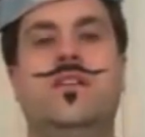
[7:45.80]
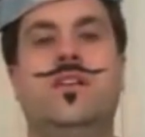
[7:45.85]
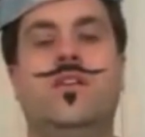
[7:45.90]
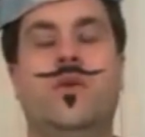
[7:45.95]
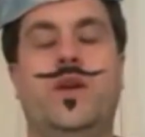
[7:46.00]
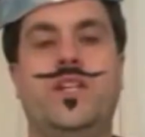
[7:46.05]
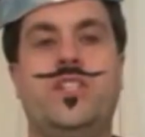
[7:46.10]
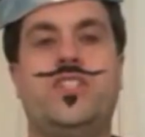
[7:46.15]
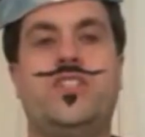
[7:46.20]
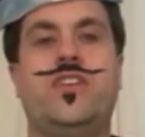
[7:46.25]

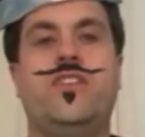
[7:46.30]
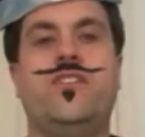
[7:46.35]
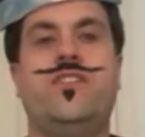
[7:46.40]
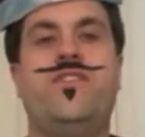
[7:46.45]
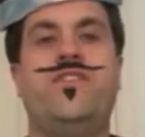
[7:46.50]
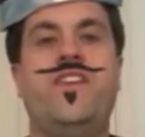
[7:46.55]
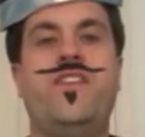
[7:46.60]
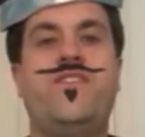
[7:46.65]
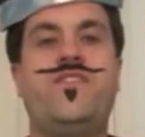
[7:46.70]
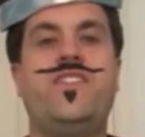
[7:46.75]
Question
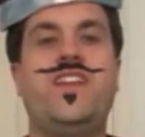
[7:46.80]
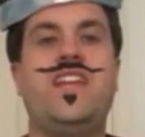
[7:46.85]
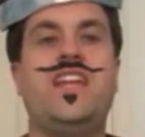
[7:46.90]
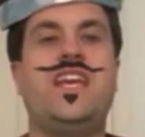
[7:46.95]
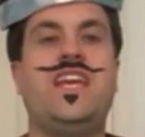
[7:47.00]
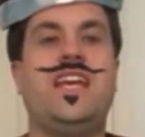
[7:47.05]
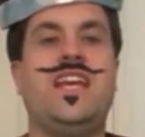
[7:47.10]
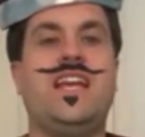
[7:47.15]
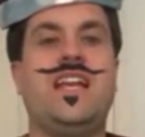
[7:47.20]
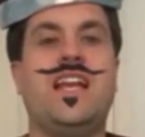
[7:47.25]

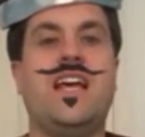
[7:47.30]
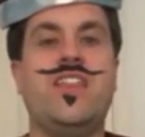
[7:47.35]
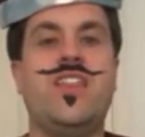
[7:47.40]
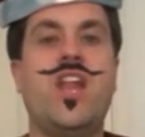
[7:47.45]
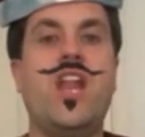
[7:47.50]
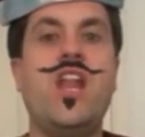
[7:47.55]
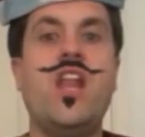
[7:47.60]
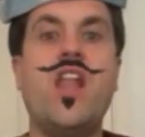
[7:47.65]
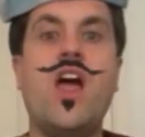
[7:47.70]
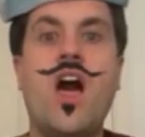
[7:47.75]
15, and
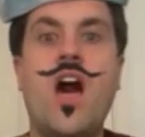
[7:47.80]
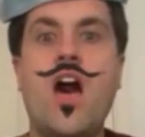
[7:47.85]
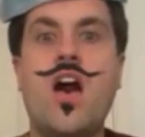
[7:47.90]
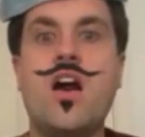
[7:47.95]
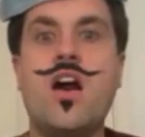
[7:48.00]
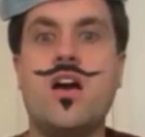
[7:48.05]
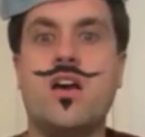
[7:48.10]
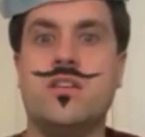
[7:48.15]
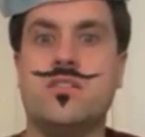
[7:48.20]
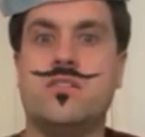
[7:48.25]
the
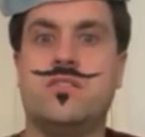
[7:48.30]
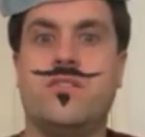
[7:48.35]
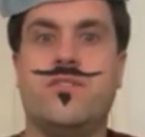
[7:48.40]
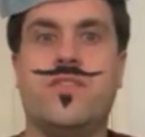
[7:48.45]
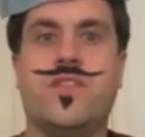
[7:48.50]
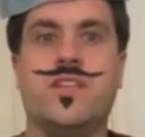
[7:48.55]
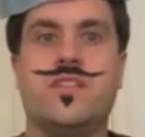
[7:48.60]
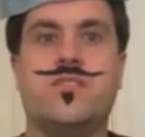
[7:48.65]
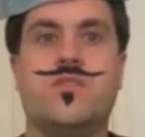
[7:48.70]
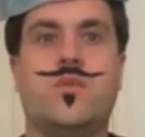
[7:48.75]
last
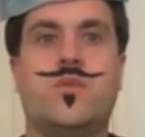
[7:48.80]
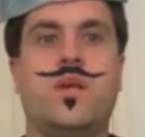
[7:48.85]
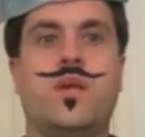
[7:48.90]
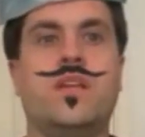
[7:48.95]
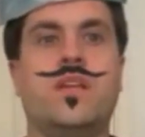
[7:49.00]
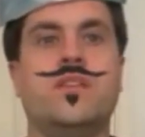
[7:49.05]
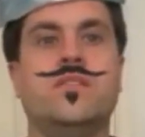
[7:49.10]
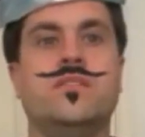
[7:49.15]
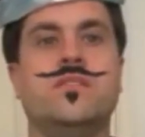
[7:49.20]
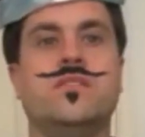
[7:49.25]
of this
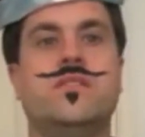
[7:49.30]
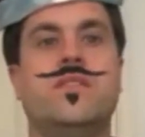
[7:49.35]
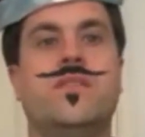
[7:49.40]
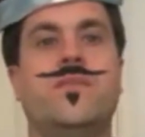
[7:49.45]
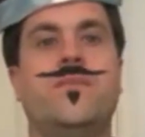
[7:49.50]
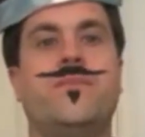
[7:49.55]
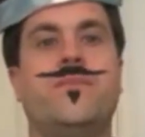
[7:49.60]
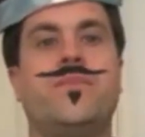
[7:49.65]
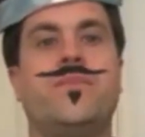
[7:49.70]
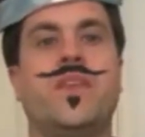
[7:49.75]
quiz.
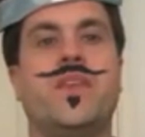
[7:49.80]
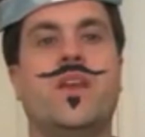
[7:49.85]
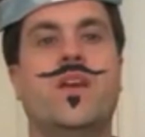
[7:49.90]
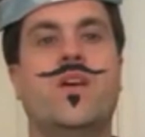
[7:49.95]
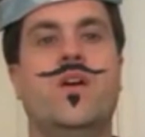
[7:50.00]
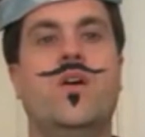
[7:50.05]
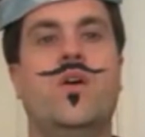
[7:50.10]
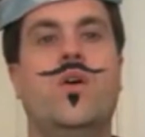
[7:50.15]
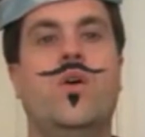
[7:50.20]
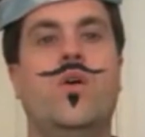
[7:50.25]

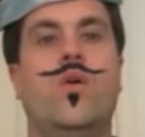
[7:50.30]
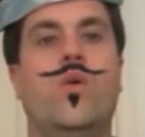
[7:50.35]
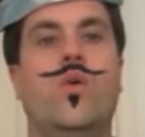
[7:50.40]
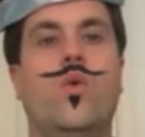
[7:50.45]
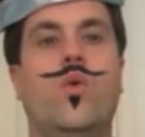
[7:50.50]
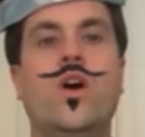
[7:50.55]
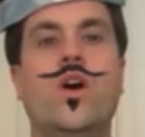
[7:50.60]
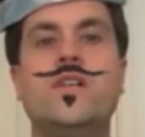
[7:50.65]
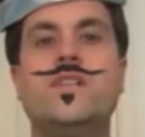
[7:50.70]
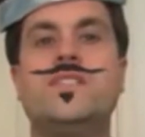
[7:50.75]

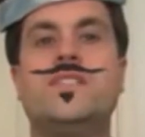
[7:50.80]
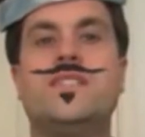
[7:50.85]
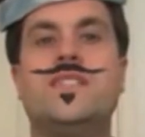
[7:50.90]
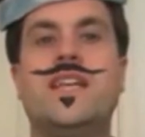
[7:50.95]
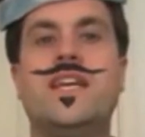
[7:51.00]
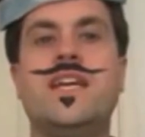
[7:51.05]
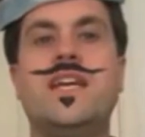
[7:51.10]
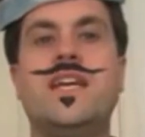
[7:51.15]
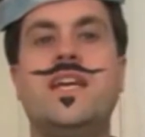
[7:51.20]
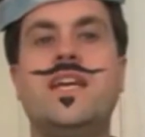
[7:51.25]
What
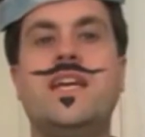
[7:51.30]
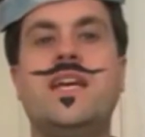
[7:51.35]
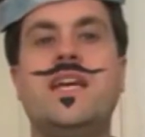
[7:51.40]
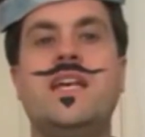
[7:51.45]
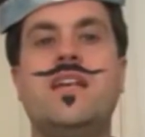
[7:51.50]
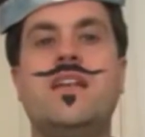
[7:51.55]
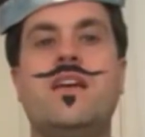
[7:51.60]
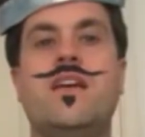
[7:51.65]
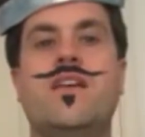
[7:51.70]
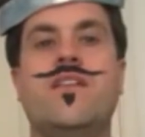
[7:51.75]

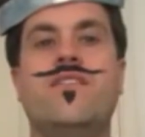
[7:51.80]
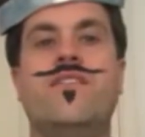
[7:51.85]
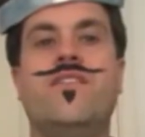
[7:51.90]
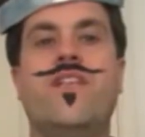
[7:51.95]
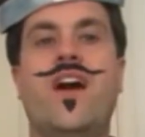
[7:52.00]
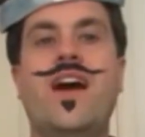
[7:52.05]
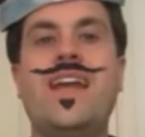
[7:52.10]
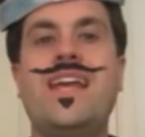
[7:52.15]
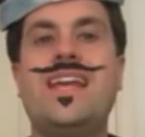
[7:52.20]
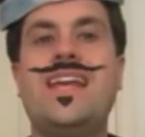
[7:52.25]
did
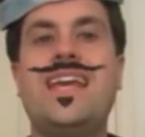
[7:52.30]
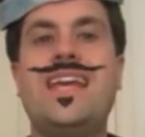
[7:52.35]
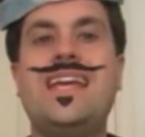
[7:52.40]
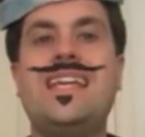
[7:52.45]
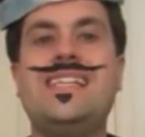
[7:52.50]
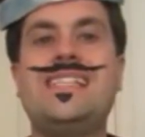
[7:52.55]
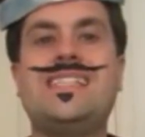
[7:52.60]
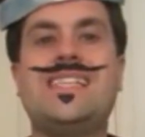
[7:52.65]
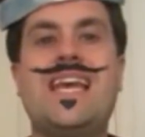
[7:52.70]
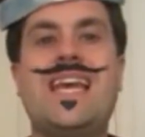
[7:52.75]
Viking
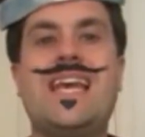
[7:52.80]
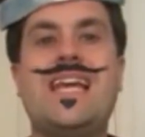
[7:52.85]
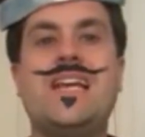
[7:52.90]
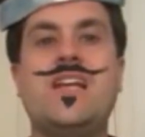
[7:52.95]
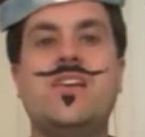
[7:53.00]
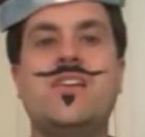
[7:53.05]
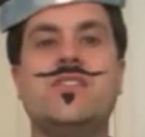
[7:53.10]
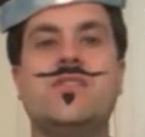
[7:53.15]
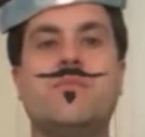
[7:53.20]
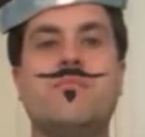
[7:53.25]

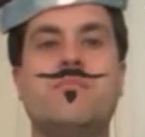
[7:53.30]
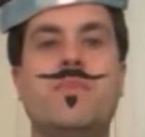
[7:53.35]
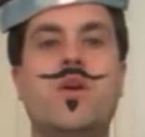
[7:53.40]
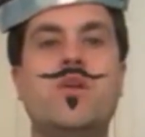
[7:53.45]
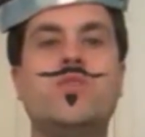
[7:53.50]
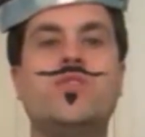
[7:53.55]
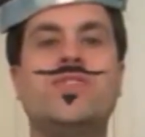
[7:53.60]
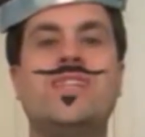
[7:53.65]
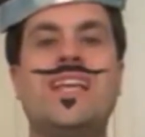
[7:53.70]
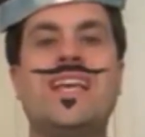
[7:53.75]
sailors
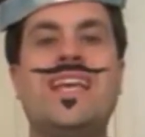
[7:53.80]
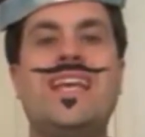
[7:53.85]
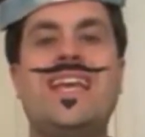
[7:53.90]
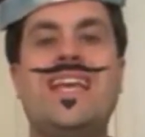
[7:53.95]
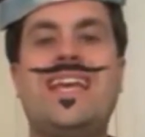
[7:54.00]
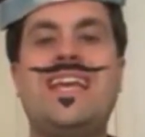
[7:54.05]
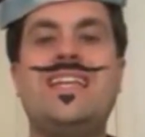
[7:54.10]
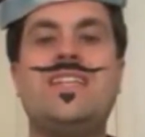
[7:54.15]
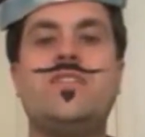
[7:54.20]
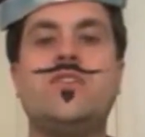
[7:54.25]
mostly
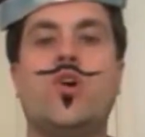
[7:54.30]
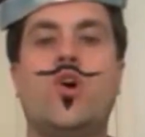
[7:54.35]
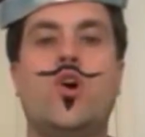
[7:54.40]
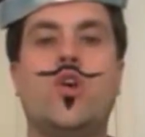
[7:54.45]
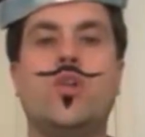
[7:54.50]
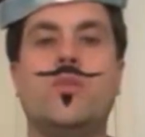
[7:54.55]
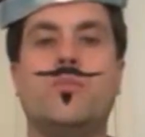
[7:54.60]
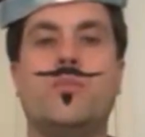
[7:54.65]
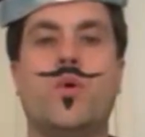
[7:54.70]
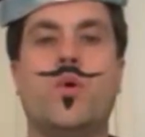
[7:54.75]
eat
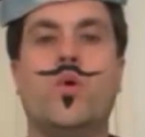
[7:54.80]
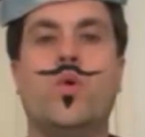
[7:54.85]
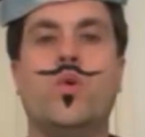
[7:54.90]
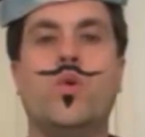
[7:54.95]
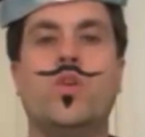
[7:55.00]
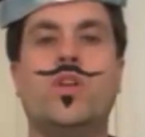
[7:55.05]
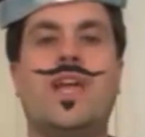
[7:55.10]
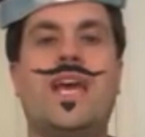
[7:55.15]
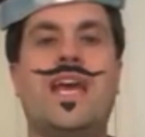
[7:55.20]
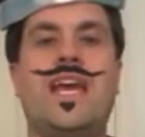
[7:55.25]
on
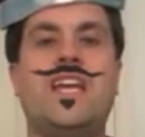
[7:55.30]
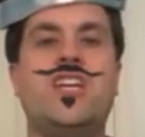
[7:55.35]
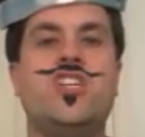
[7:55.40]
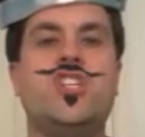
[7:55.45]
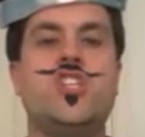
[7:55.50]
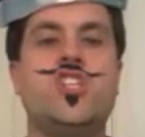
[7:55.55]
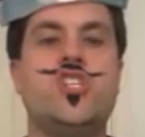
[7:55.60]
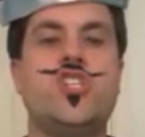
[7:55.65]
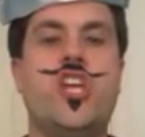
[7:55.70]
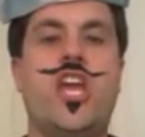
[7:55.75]
board a
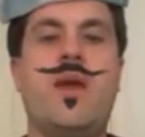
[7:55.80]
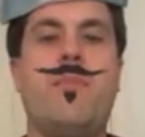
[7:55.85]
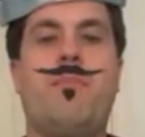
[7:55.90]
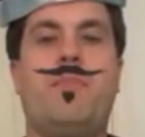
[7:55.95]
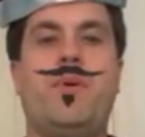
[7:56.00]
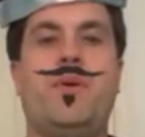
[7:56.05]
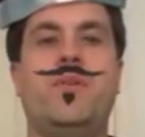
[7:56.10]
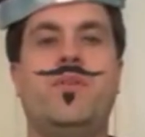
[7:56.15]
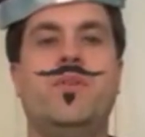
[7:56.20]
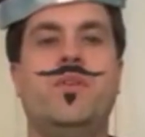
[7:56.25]
ship?
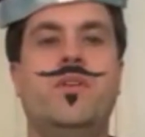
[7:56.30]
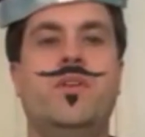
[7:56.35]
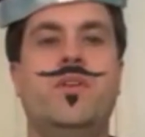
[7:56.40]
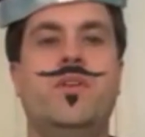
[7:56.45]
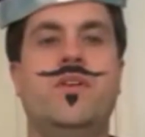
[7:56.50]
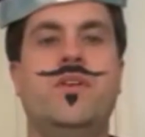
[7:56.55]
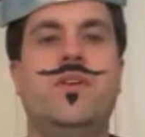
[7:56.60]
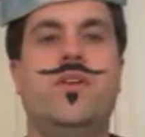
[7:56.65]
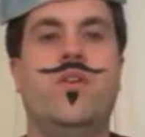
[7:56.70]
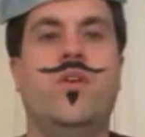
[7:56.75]

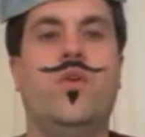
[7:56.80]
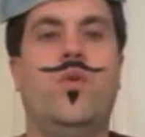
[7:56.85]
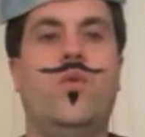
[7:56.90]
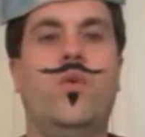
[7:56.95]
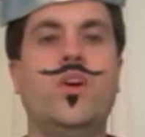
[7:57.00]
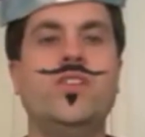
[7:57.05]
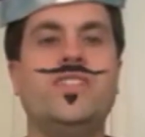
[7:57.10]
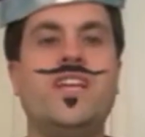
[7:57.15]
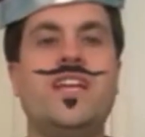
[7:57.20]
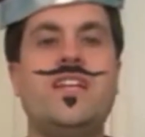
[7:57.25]

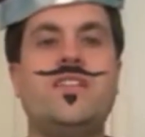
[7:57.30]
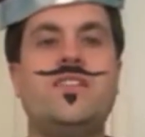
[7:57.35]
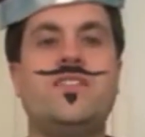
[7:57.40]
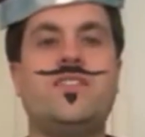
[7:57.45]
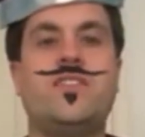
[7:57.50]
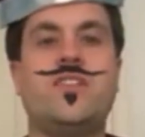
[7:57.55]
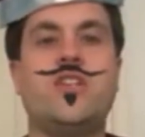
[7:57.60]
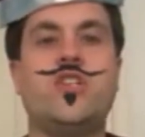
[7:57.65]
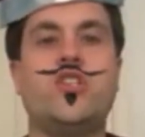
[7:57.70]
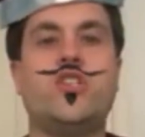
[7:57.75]
Was
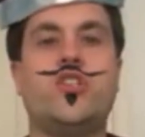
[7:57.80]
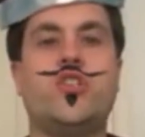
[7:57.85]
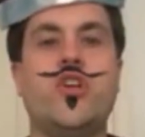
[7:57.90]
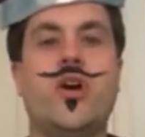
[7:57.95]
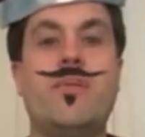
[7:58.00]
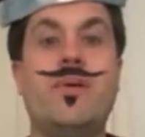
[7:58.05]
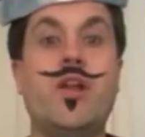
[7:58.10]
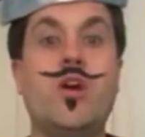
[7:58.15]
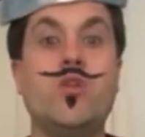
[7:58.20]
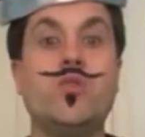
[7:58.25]
it
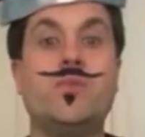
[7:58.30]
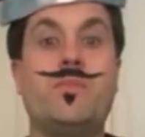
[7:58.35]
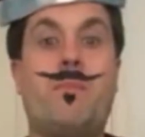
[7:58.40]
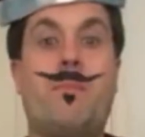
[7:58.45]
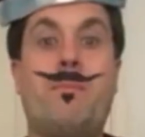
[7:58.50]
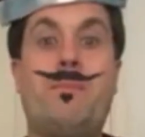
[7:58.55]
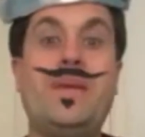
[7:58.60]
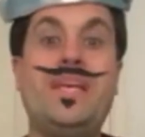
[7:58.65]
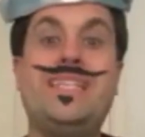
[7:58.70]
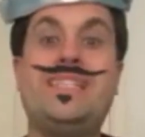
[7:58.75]
Domino's
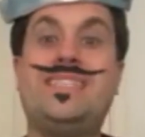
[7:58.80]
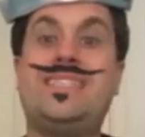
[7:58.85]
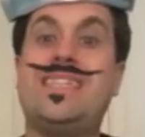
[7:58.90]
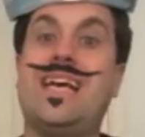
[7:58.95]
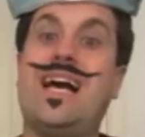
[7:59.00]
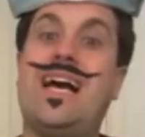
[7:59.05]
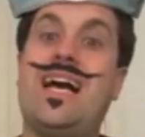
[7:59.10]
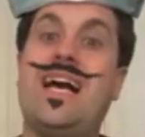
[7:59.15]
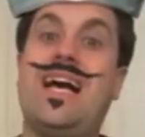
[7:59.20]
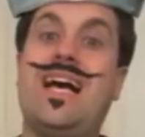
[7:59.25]

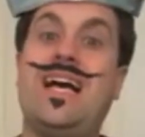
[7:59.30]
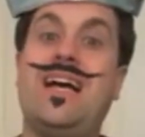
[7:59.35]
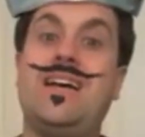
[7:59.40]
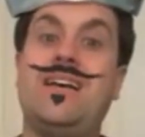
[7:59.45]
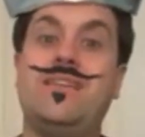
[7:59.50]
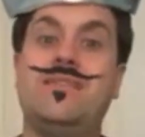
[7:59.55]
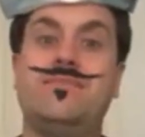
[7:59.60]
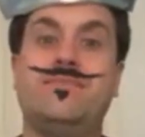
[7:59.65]
pizza?